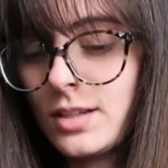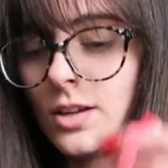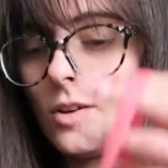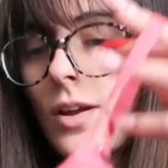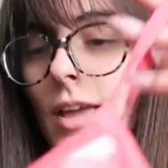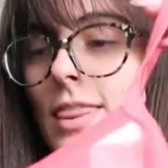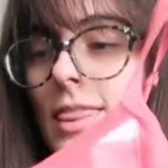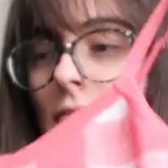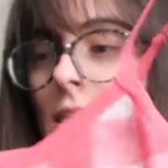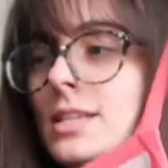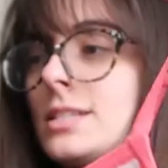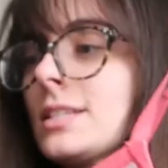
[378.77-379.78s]
Okay,
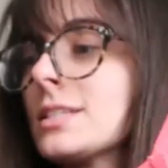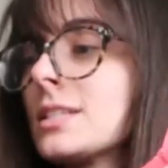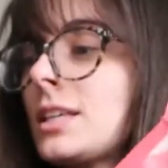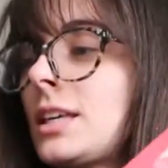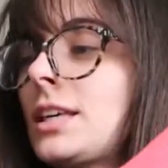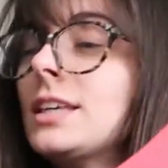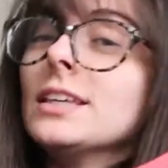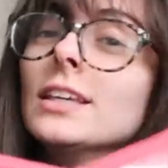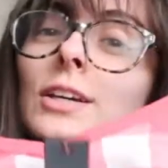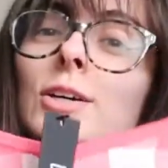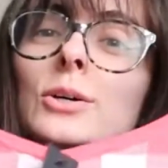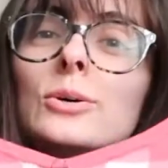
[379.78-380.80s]
this is
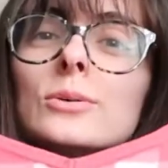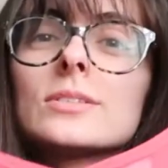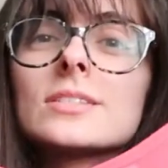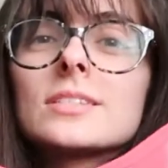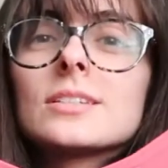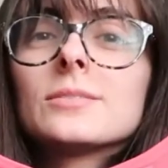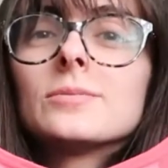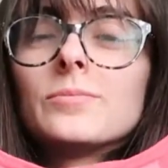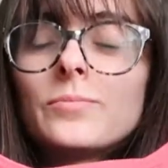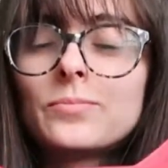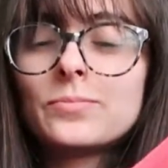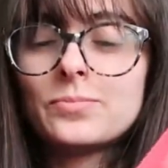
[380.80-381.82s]
cute.
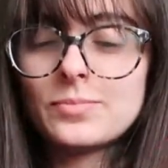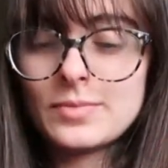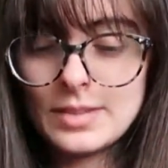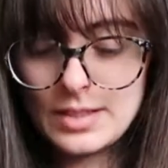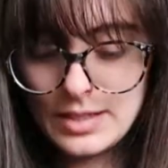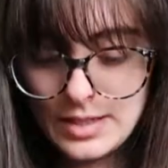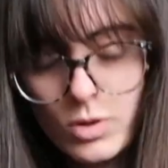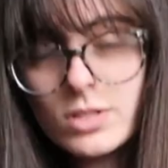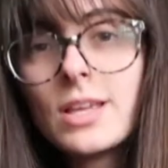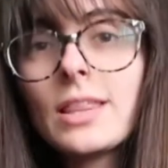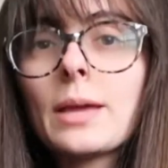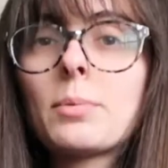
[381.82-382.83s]
Once
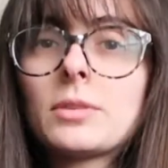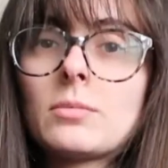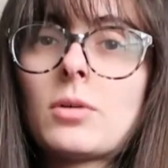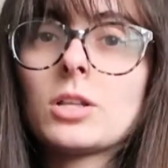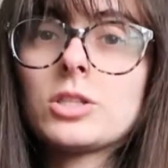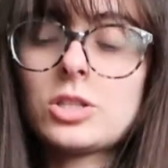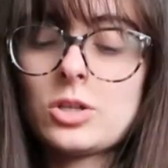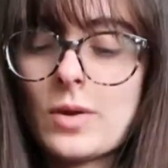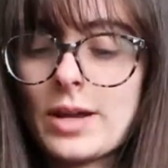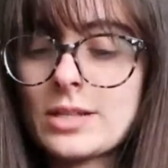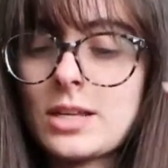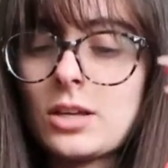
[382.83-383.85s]
I like put them on too,
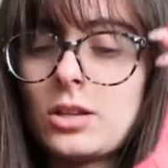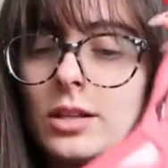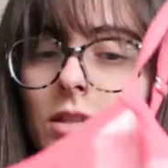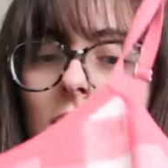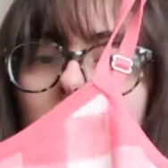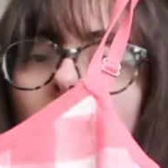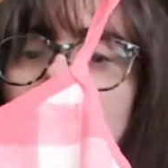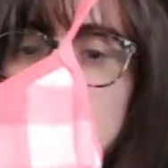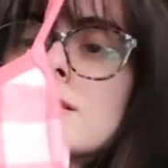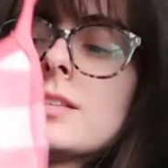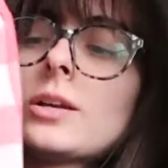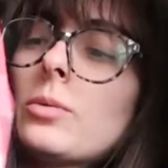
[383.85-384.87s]
I could tell you like the
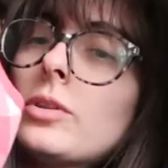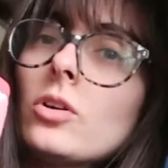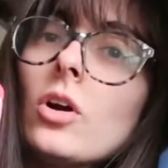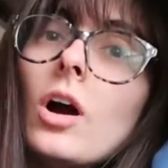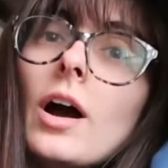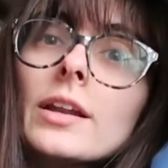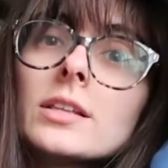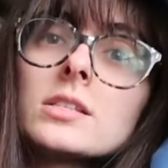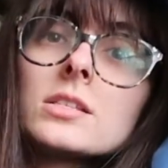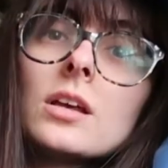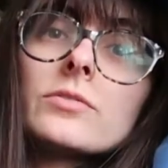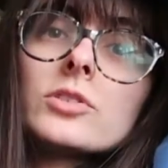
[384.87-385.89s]
sizes like when they're on and
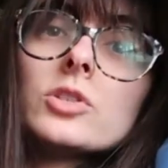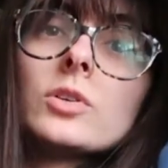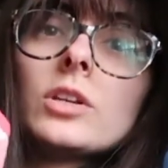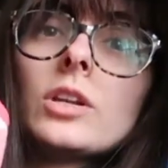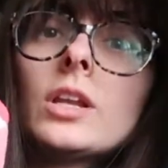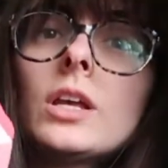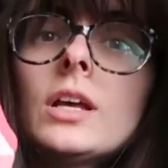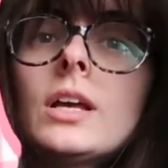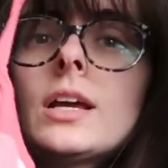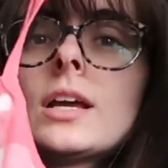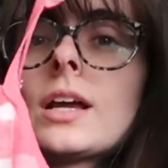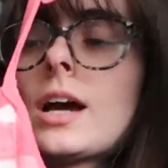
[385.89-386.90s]
stuff so you can
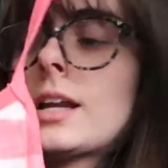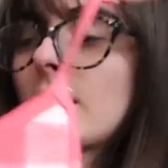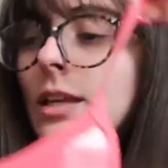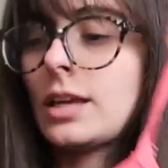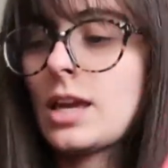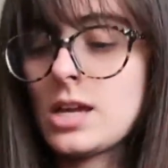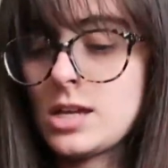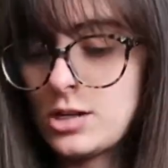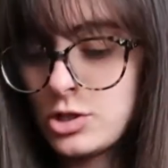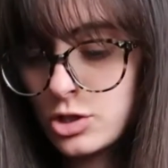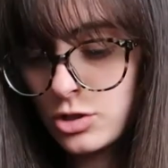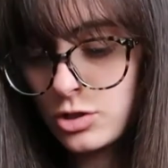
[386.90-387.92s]
kind of
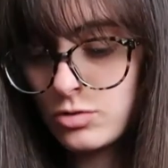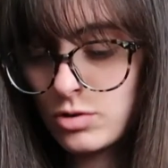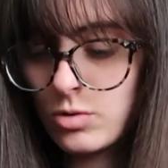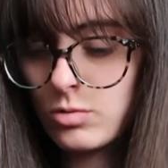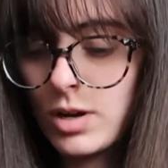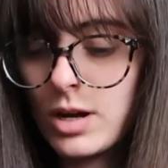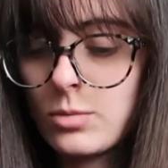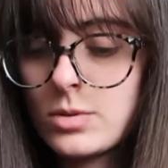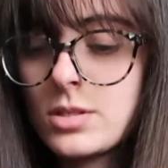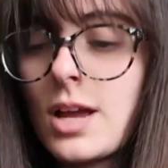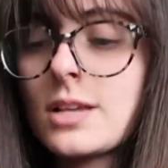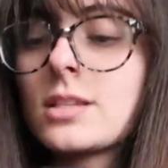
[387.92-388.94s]
gauge so you know kind of what
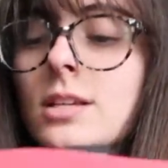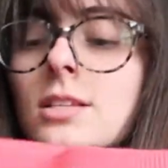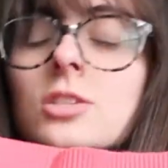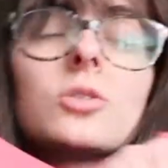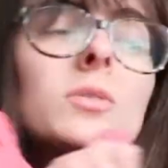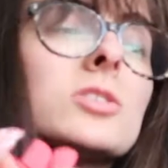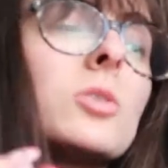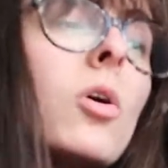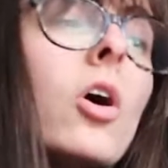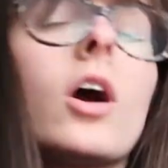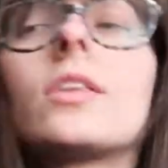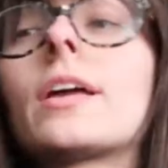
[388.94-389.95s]
sizing because it's always so
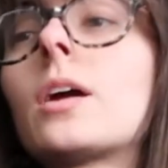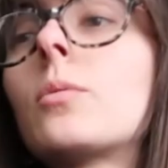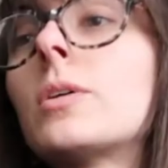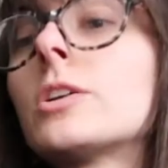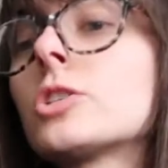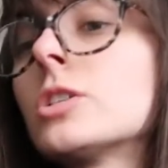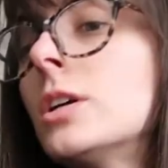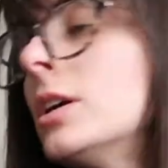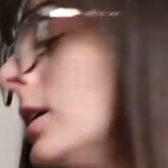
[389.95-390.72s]
hard like I wish